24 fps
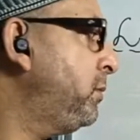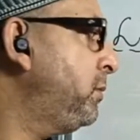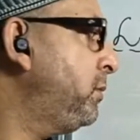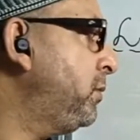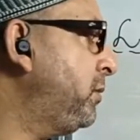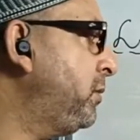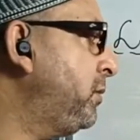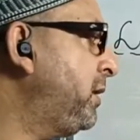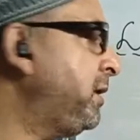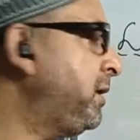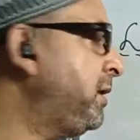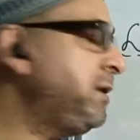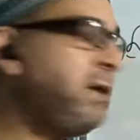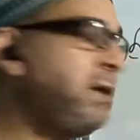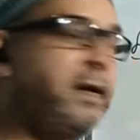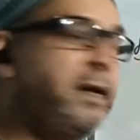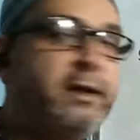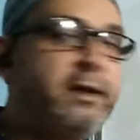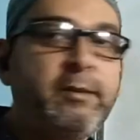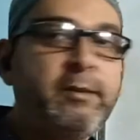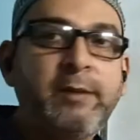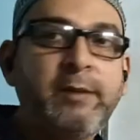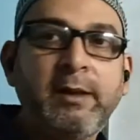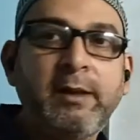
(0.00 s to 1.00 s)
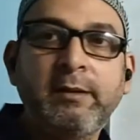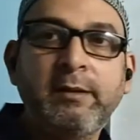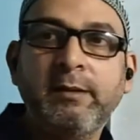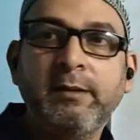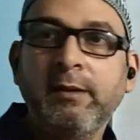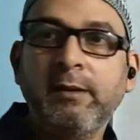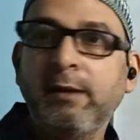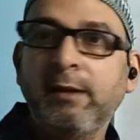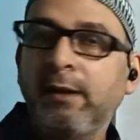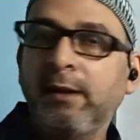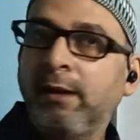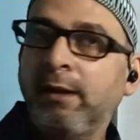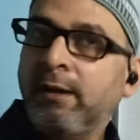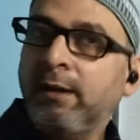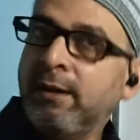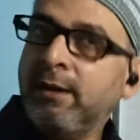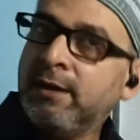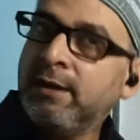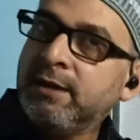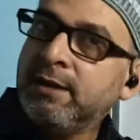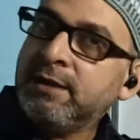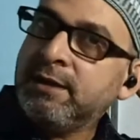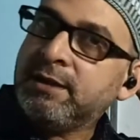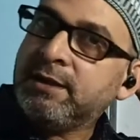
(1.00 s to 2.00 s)
So that is the idea.
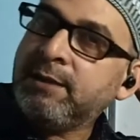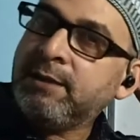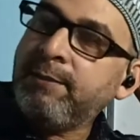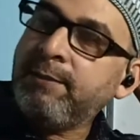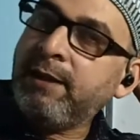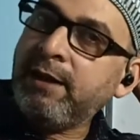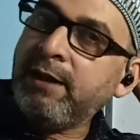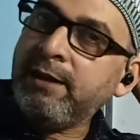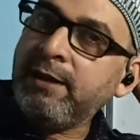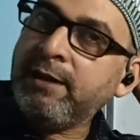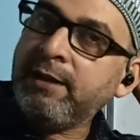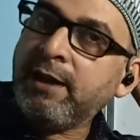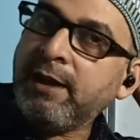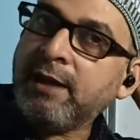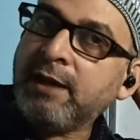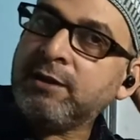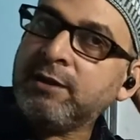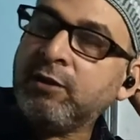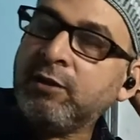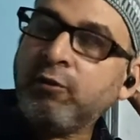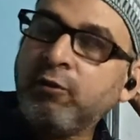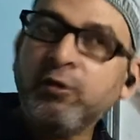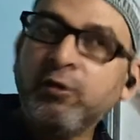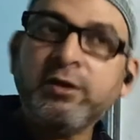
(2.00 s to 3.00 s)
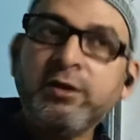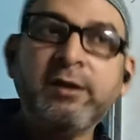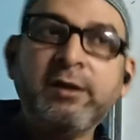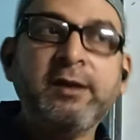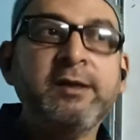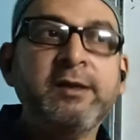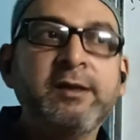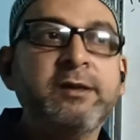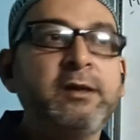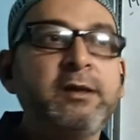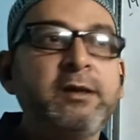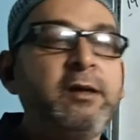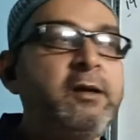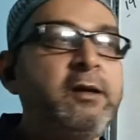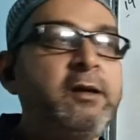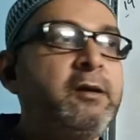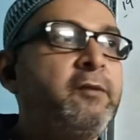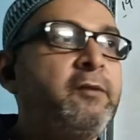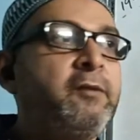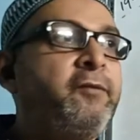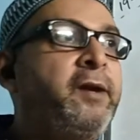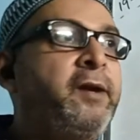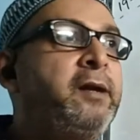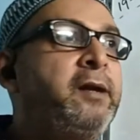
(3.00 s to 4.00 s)
Similarly, they ask the question like this:
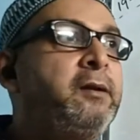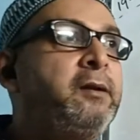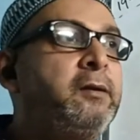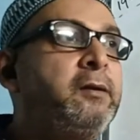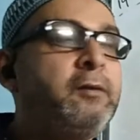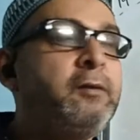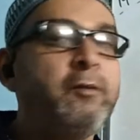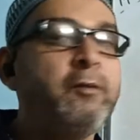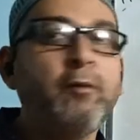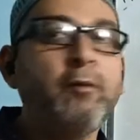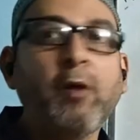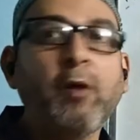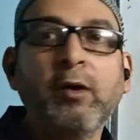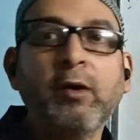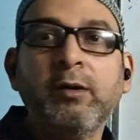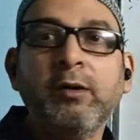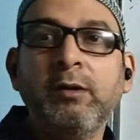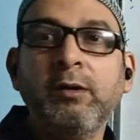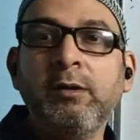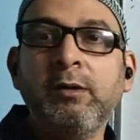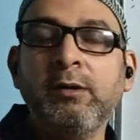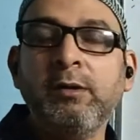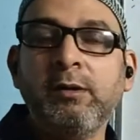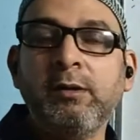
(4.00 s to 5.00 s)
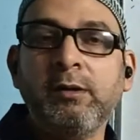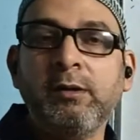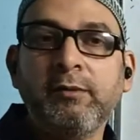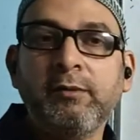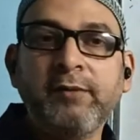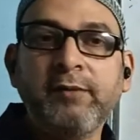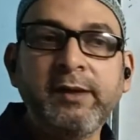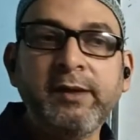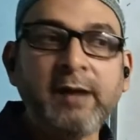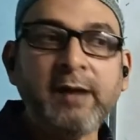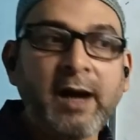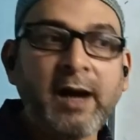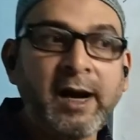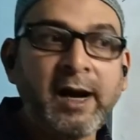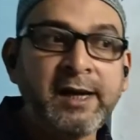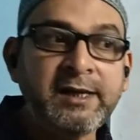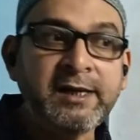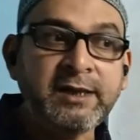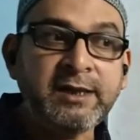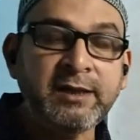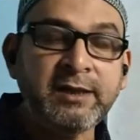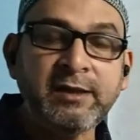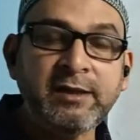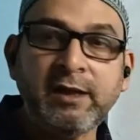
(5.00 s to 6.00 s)
when
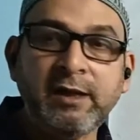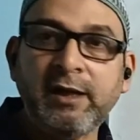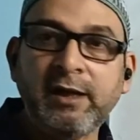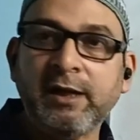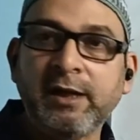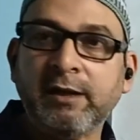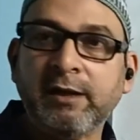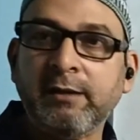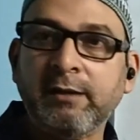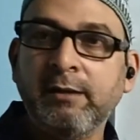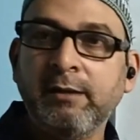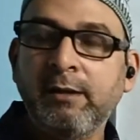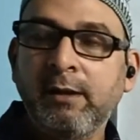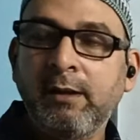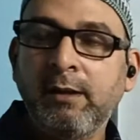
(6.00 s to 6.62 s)
ice in the lake,